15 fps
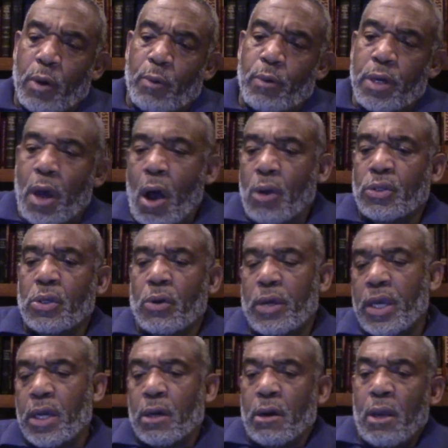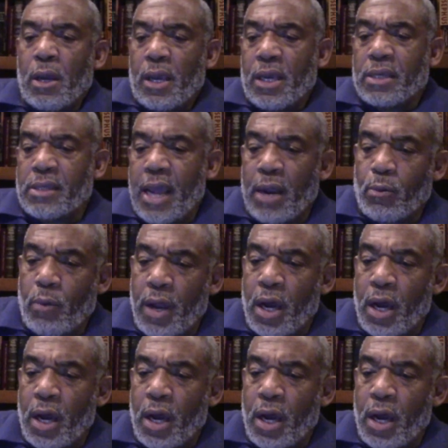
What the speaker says: what we also hear is that,